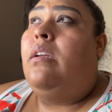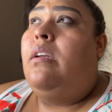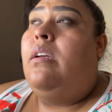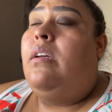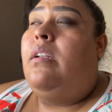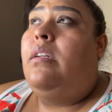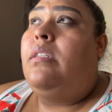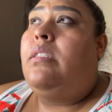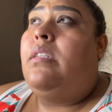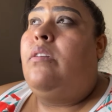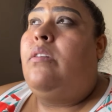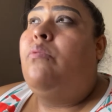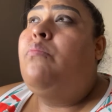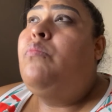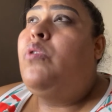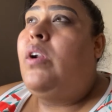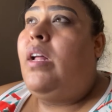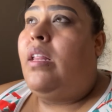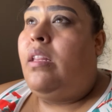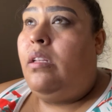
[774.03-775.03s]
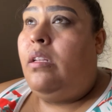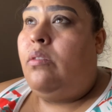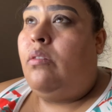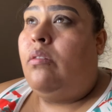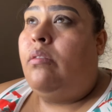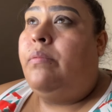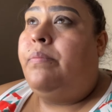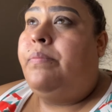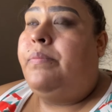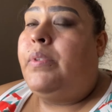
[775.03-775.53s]
let's say un moradito,
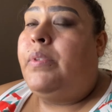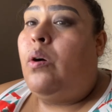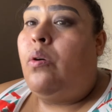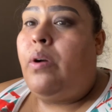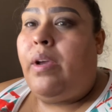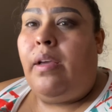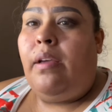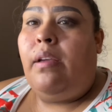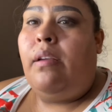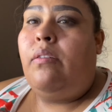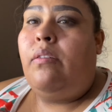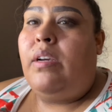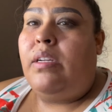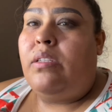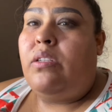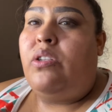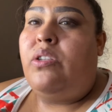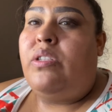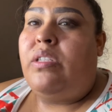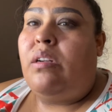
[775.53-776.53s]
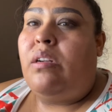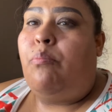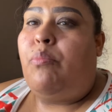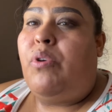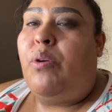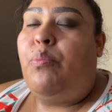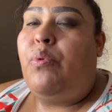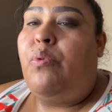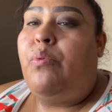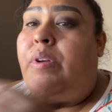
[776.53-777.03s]
okay, you guys are using a
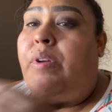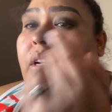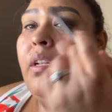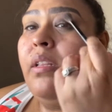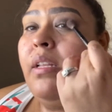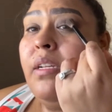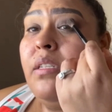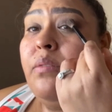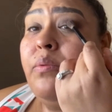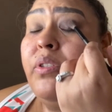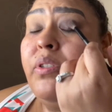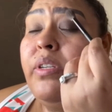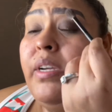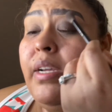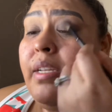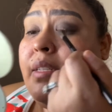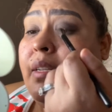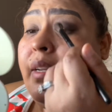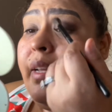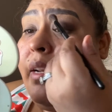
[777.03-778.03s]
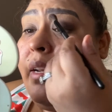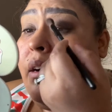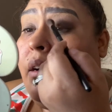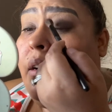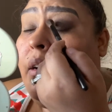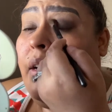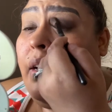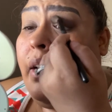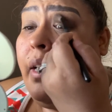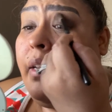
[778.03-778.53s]
purple one, and that's what you guys
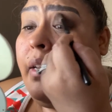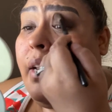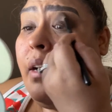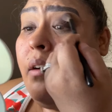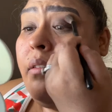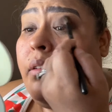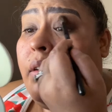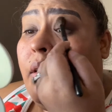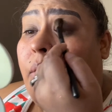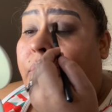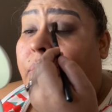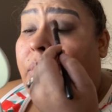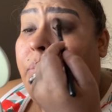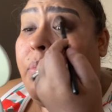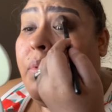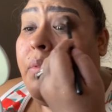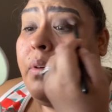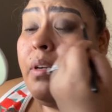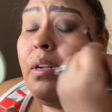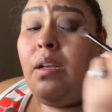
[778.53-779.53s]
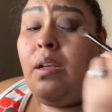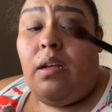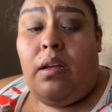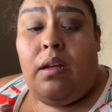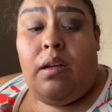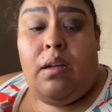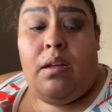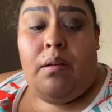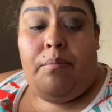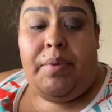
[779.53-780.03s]
laid down, a purple one.
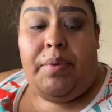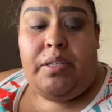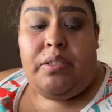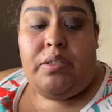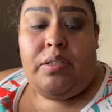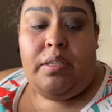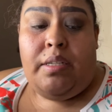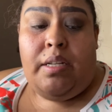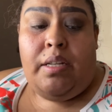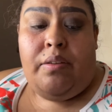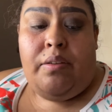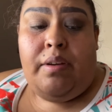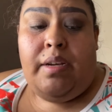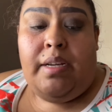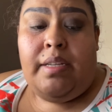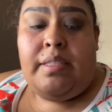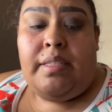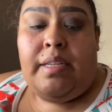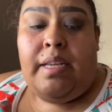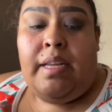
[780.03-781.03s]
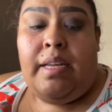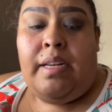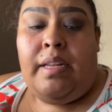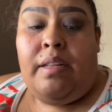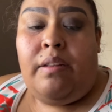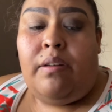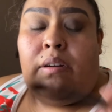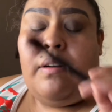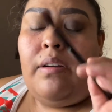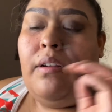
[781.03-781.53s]
Make sure that you guys get
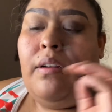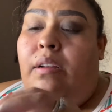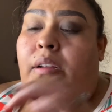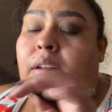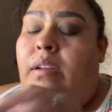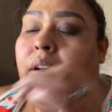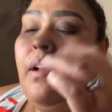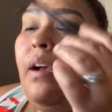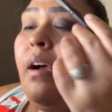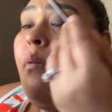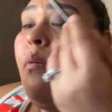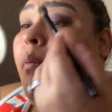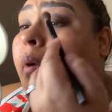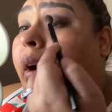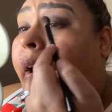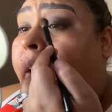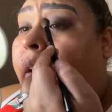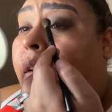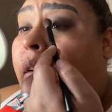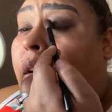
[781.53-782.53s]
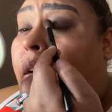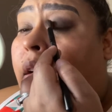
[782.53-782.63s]
either a white